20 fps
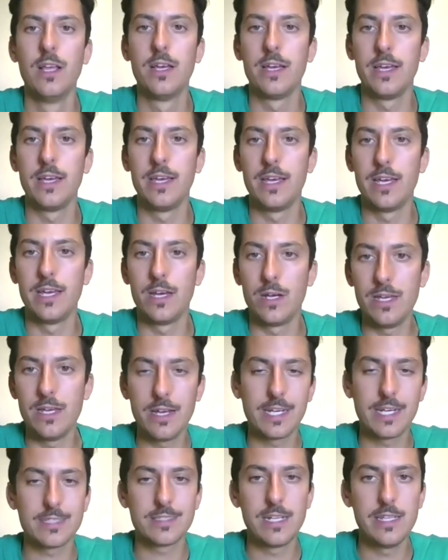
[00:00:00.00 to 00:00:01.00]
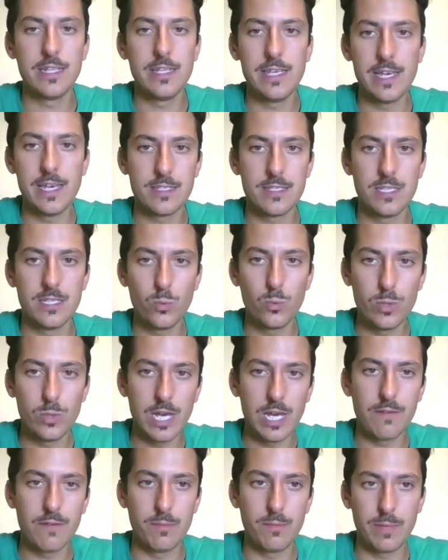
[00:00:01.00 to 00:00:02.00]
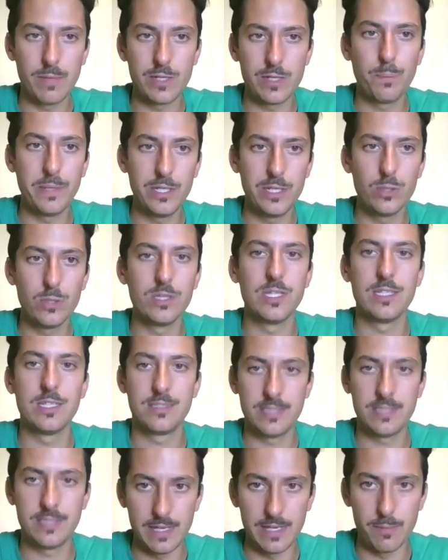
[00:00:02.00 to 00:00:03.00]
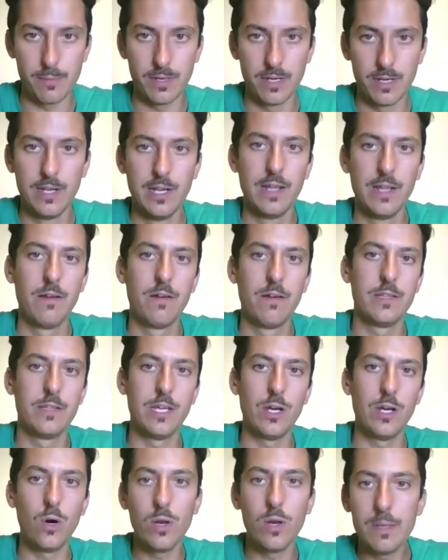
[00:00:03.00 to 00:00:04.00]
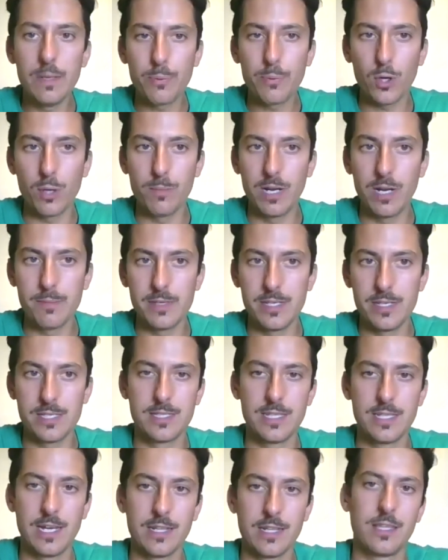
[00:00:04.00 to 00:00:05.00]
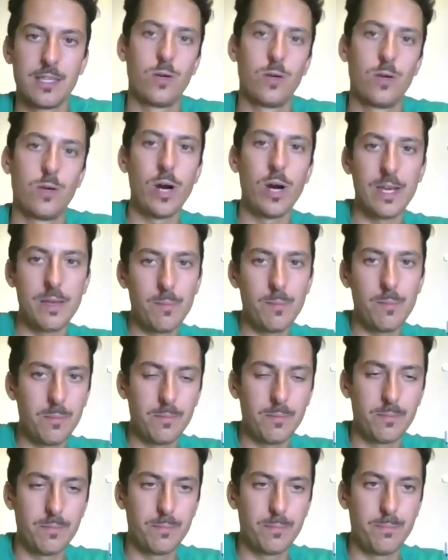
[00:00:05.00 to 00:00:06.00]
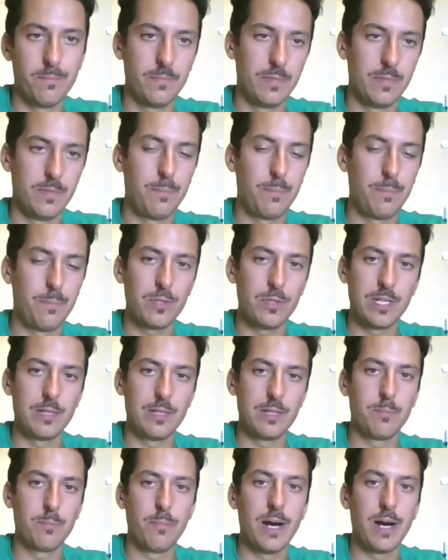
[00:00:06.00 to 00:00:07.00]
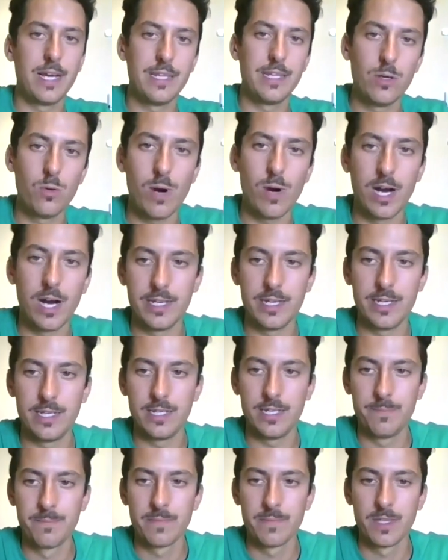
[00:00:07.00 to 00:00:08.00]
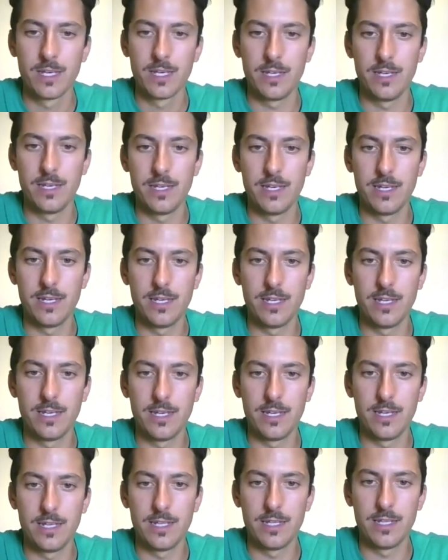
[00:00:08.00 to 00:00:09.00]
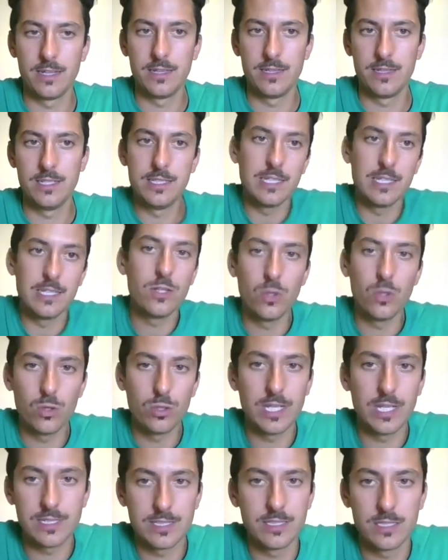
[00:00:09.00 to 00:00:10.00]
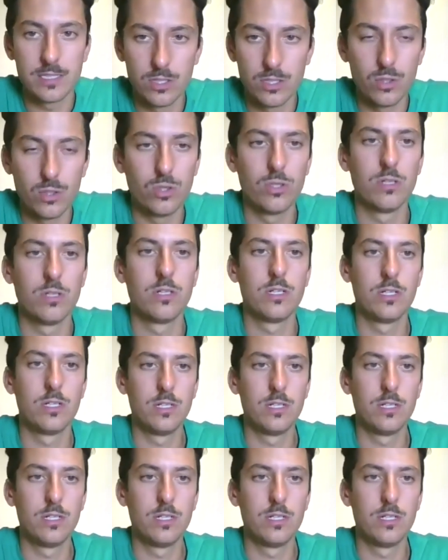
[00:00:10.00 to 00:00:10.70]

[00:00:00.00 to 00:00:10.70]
In Castelli di Jesi, we have, in my opinion, the same. The only problem is that the people that buy the wine doesn't know